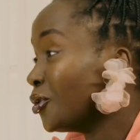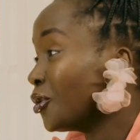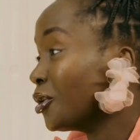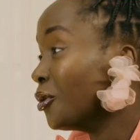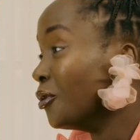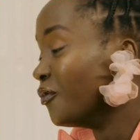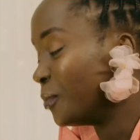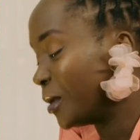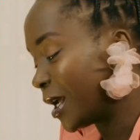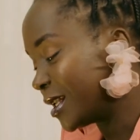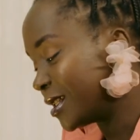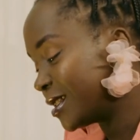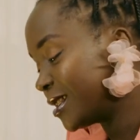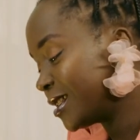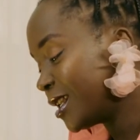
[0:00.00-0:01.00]
Talking of
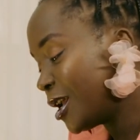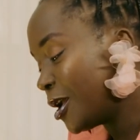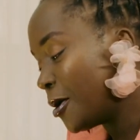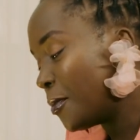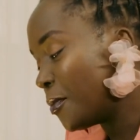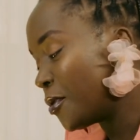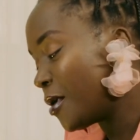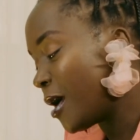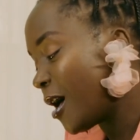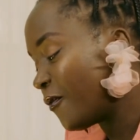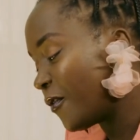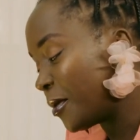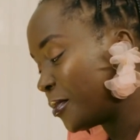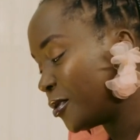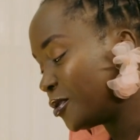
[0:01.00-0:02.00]
plants, we
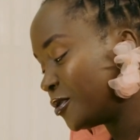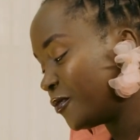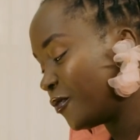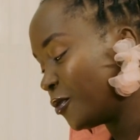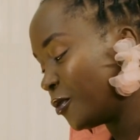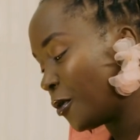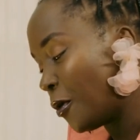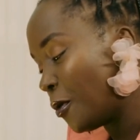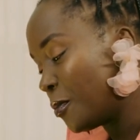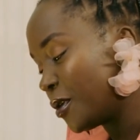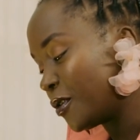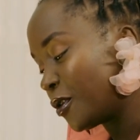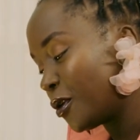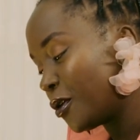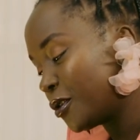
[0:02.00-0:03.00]
have a beautiful home
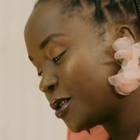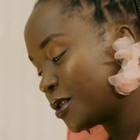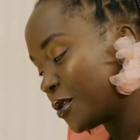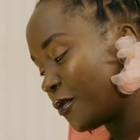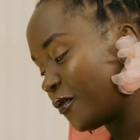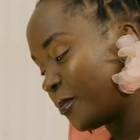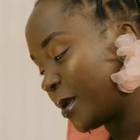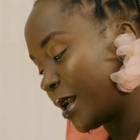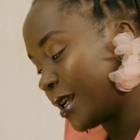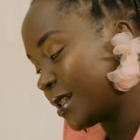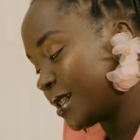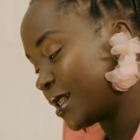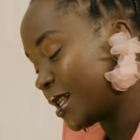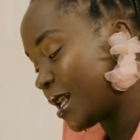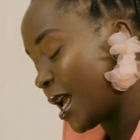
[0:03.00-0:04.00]
with lots of
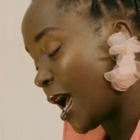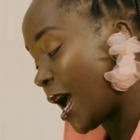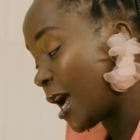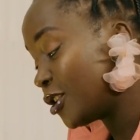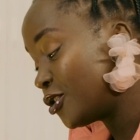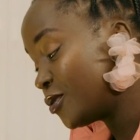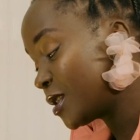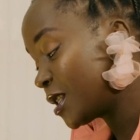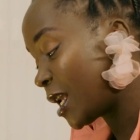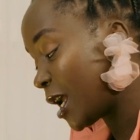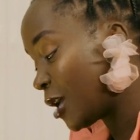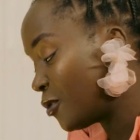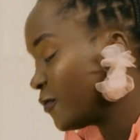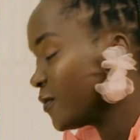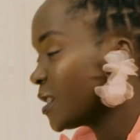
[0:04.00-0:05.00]
plants. Aren't you
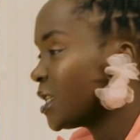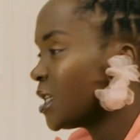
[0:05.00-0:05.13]
scared of